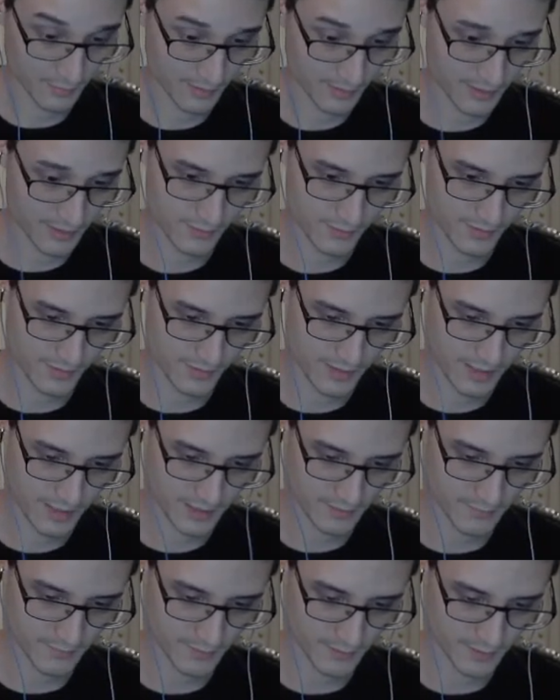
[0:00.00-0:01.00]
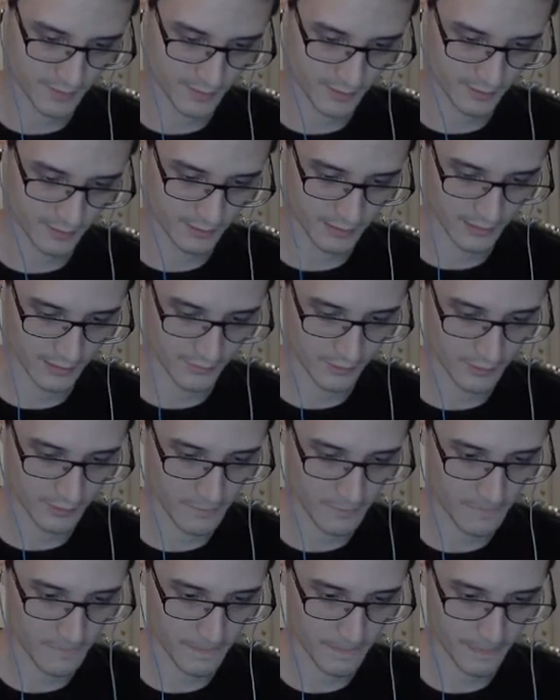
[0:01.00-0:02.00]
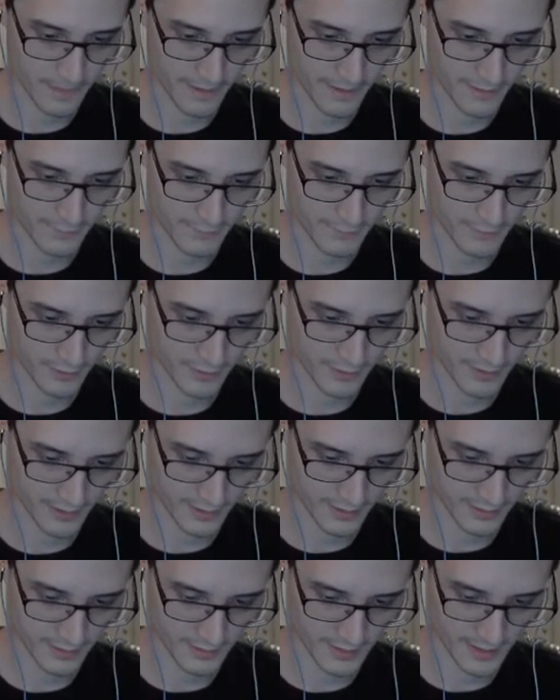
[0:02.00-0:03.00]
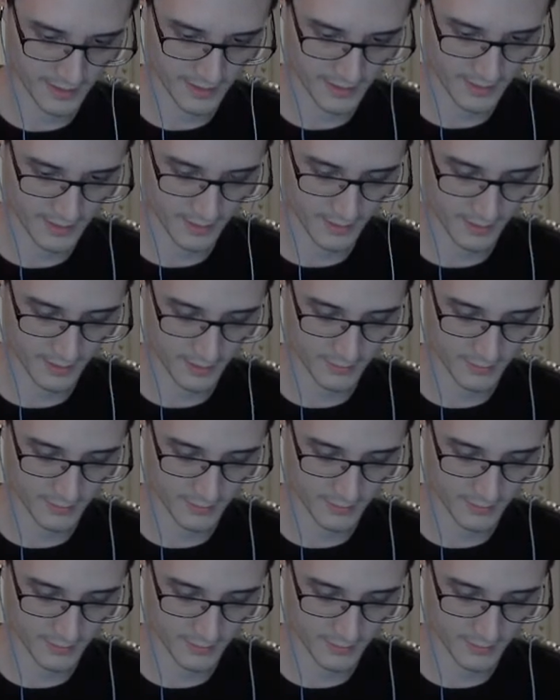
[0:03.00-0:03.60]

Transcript: this was not a very good level. I don't feel like I didn't